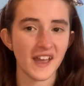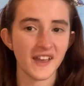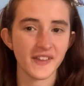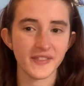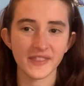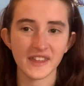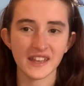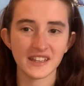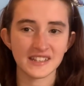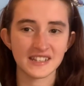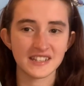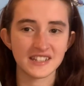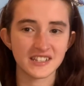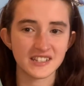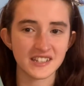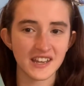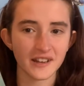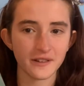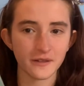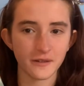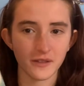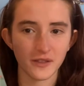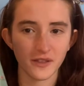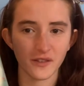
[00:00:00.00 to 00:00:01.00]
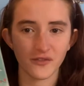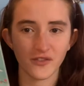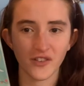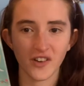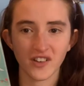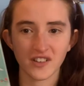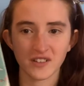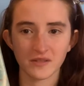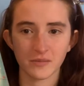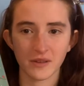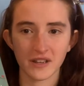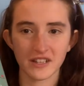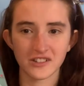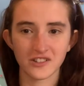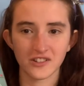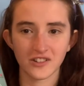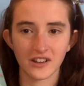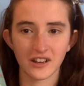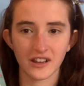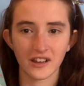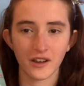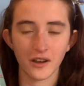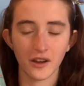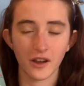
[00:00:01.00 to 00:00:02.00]
and that is Shadow of the Fox by
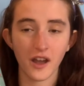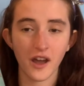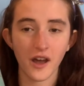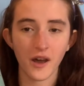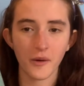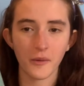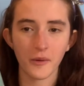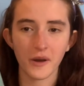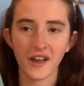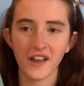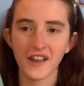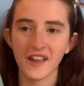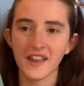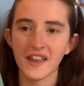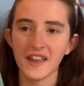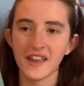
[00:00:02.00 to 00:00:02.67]
Julie Kagawa.